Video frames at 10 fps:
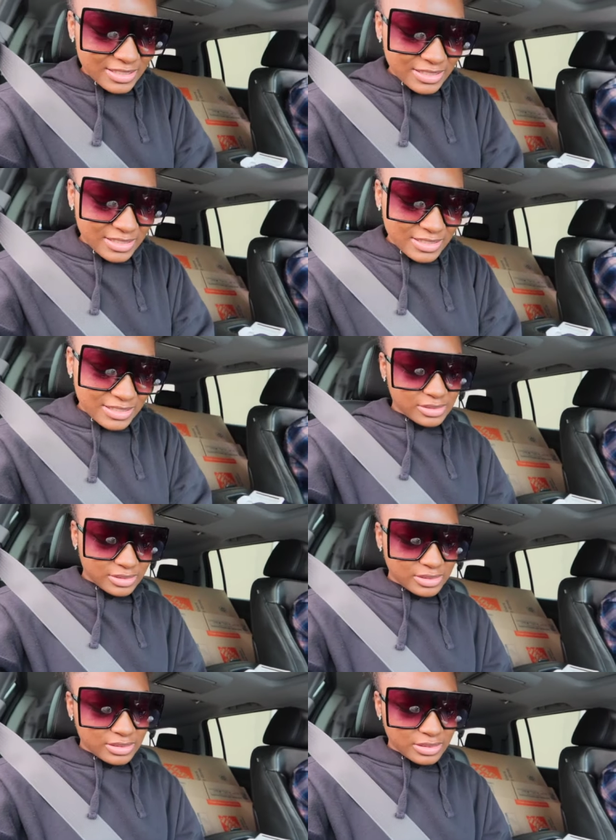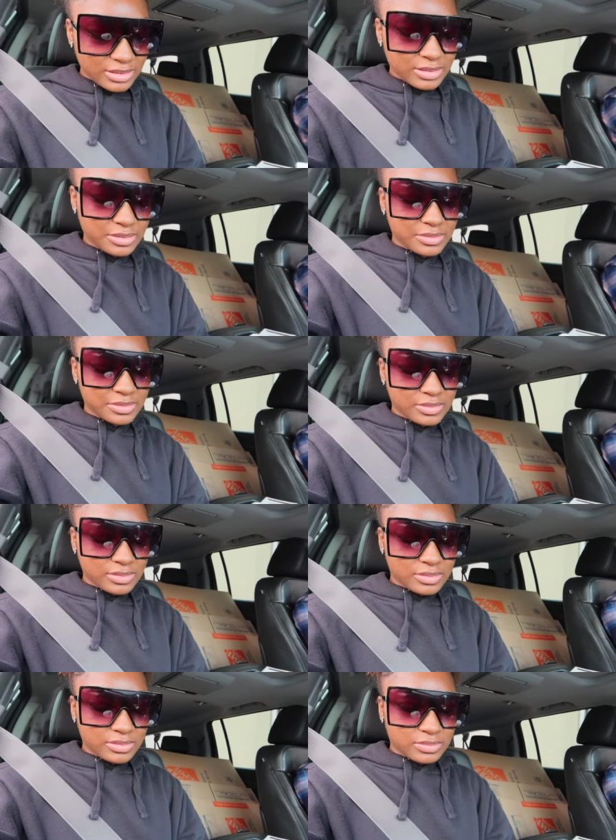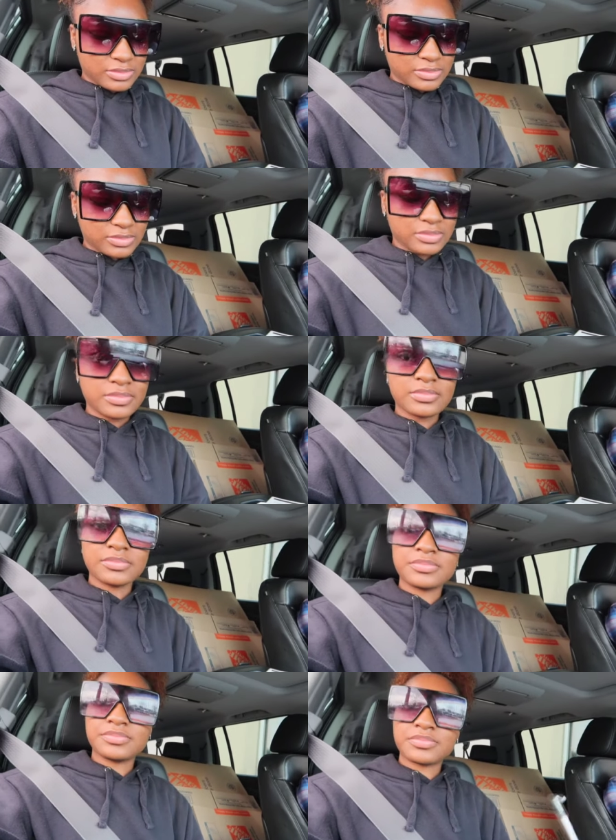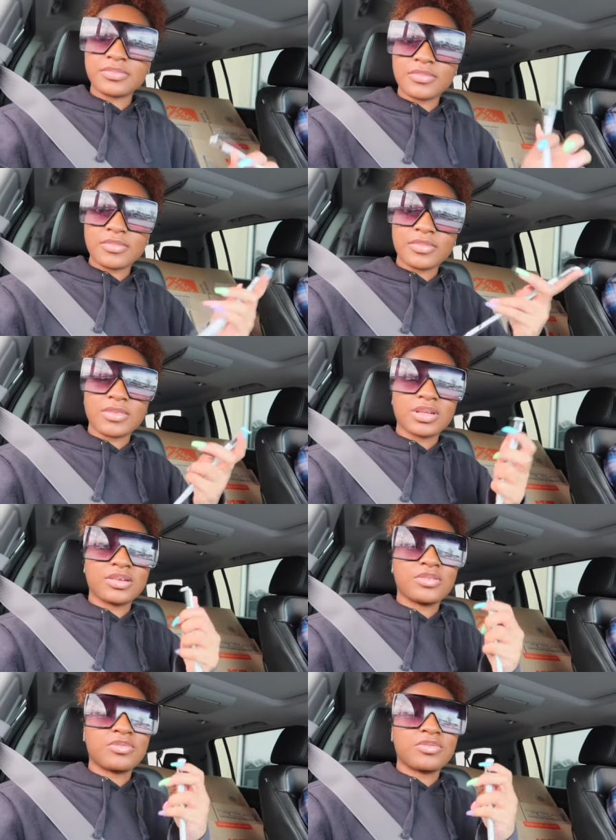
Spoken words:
off. Let me move, because there's a rude person behind us.